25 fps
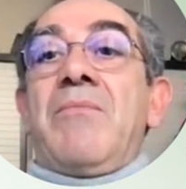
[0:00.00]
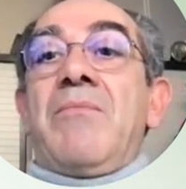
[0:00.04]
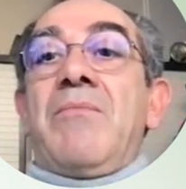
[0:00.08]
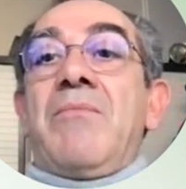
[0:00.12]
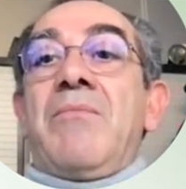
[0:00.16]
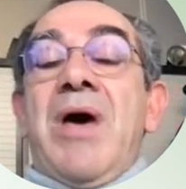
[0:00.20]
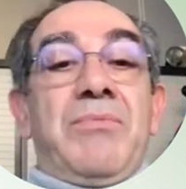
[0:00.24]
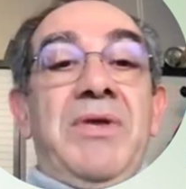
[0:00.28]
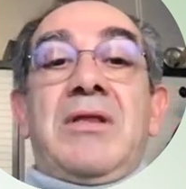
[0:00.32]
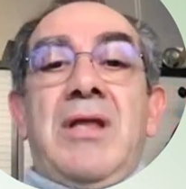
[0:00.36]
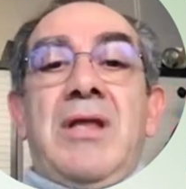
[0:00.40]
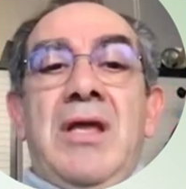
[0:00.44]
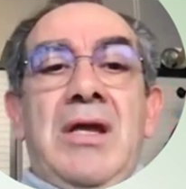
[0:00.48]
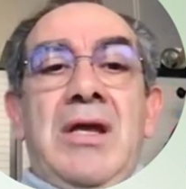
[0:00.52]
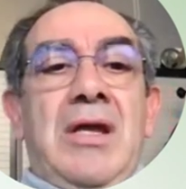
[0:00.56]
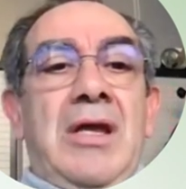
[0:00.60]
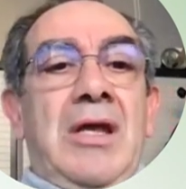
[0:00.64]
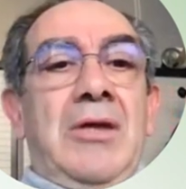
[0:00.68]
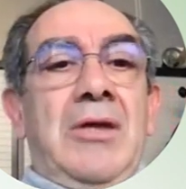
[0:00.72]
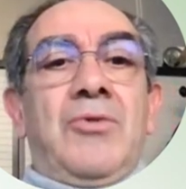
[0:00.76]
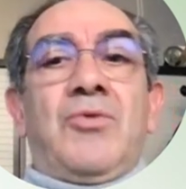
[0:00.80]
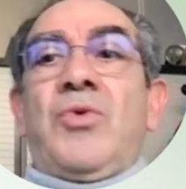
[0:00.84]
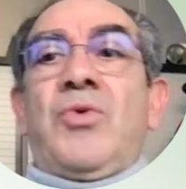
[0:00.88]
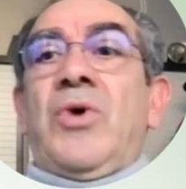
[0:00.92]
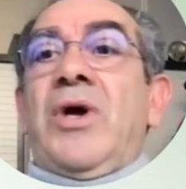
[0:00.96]
must be
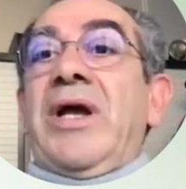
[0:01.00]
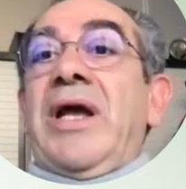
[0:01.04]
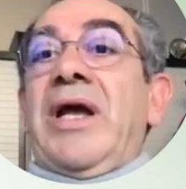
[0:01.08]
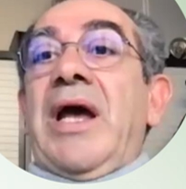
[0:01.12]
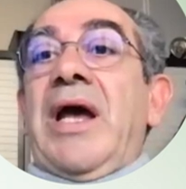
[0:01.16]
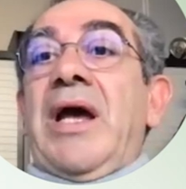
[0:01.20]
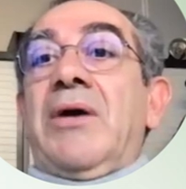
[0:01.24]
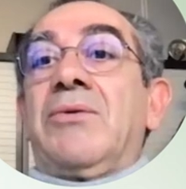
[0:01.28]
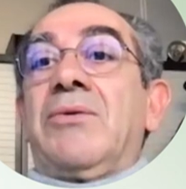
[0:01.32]
taken into